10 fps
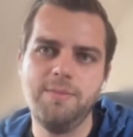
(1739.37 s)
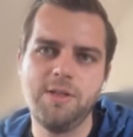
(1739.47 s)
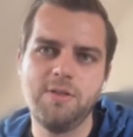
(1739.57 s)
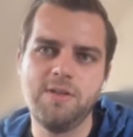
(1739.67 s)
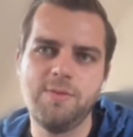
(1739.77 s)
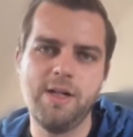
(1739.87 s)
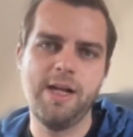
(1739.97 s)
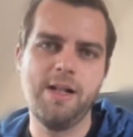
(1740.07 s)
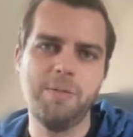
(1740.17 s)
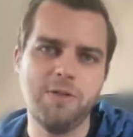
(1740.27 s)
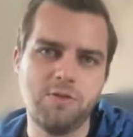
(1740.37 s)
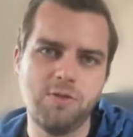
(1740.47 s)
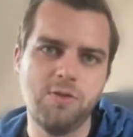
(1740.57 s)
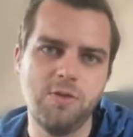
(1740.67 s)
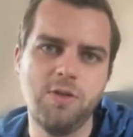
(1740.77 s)
because it will help us
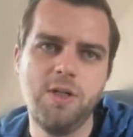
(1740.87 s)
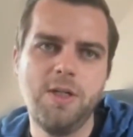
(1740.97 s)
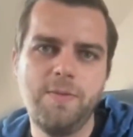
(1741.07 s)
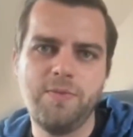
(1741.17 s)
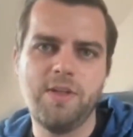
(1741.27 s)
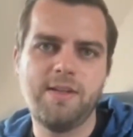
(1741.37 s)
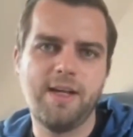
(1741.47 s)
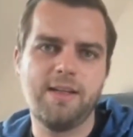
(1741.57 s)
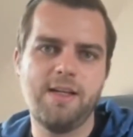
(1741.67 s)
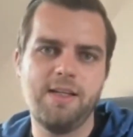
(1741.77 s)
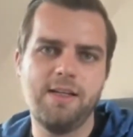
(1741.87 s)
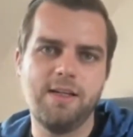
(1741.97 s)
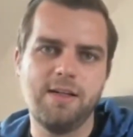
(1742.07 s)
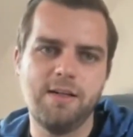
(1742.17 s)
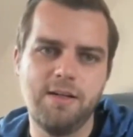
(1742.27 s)
to detect
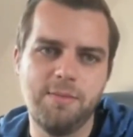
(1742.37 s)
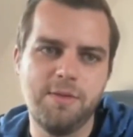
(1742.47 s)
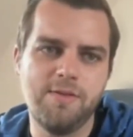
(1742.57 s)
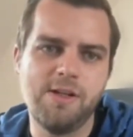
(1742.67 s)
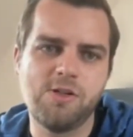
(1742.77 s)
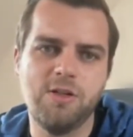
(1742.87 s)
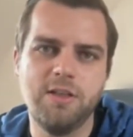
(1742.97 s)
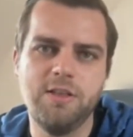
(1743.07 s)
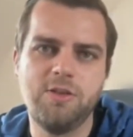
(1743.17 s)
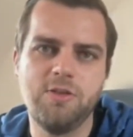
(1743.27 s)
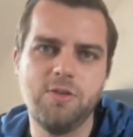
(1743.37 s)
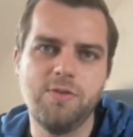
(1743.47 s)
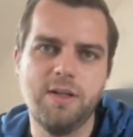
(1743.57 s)
any eventual issues